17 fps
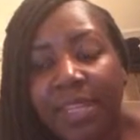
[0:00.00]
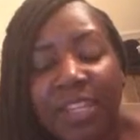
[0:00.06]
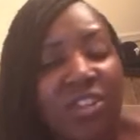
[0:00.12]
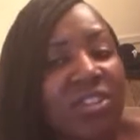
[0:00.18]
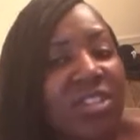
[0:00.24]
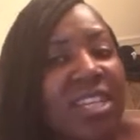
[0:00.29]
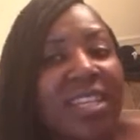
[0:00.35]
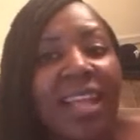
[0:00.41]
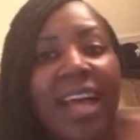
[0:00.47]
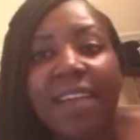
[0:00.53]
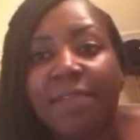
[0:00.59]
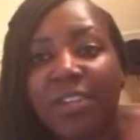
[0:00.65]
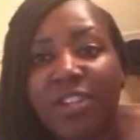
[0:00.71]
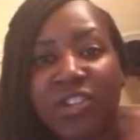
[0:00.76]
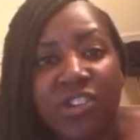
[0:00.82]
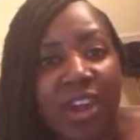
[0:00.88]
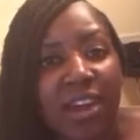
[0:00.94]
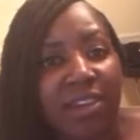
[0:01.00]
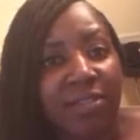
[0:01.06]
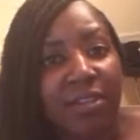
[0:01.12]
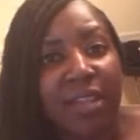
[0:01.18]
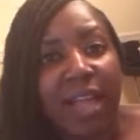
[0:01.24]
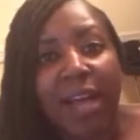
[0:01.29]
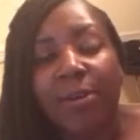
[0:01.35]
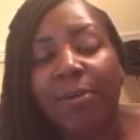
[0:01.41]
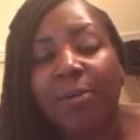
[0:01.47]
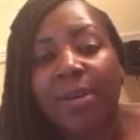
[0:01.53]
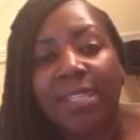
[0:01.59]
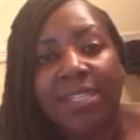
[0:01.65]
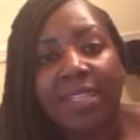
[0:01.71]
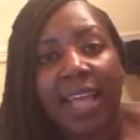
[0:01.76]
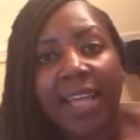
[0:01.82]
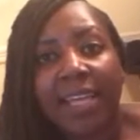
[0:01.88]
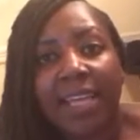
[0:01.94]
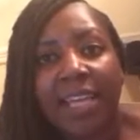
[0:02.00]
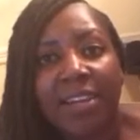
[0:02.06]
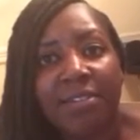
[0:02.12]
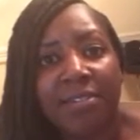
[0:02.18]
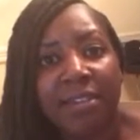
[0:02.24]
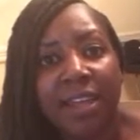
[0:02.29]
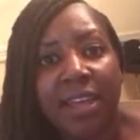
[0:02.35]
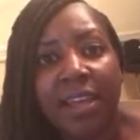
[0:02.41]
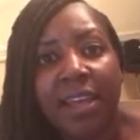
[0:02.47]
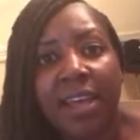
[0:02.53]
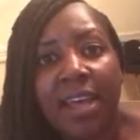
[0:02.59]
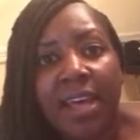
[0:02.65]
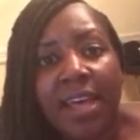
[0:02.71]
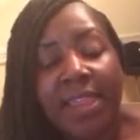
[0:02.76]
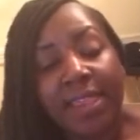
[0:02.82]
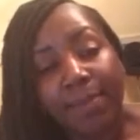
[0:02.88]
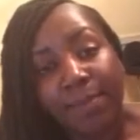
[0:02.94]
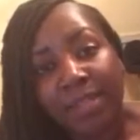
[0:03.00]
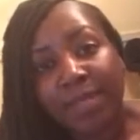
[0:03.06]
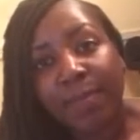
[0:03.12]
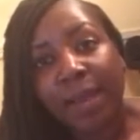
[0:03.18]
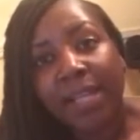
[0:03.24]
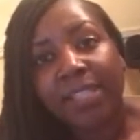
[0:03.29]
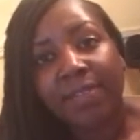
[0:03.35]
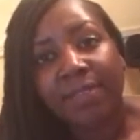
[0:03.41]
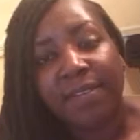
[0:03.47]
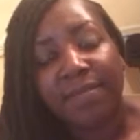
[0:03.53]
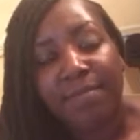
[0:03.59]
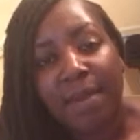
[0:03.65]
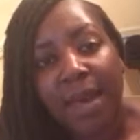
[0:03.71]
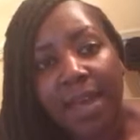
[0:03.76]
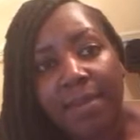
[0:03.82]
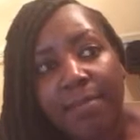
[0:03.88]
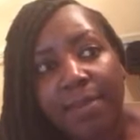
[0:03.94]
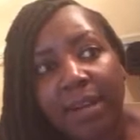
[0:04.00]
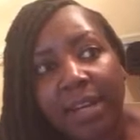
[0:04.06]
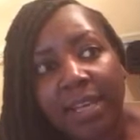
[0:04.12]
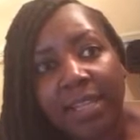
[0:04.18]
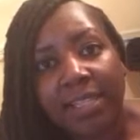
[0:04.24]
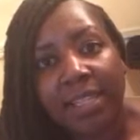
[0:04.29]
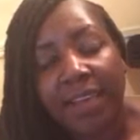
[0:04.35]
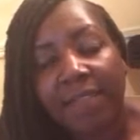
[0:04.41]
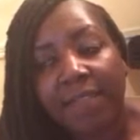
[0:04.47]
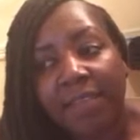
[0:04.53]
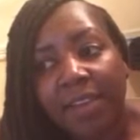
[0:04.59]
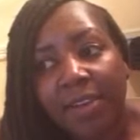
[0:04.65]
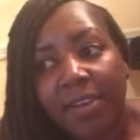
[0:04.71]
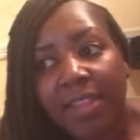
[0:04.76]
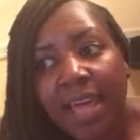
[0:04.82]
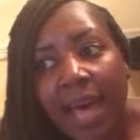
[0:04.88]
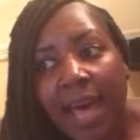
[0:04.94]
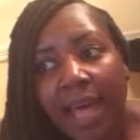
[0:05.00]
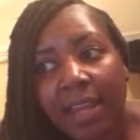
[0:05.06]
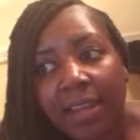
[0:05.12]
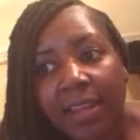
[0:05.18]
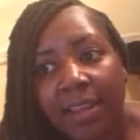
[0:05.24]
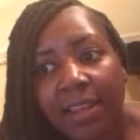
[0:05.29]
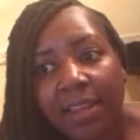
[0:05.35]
just in life in general, I always like hearing the perspective of men, because I feel that